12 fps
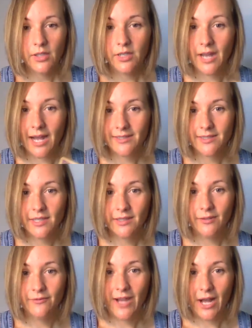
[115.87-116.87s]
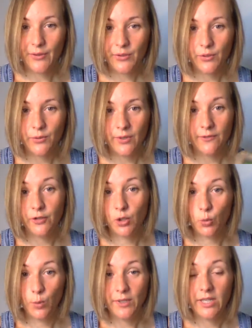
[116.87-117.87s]
not seeing the value if you're
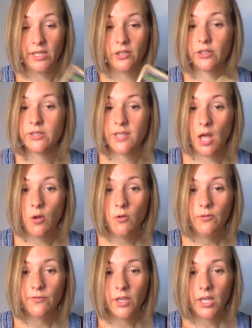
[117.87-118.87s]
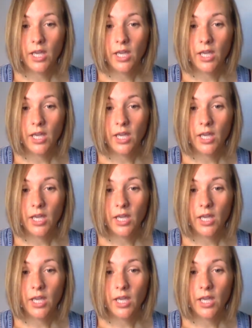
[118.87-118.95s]
a woman in yourself,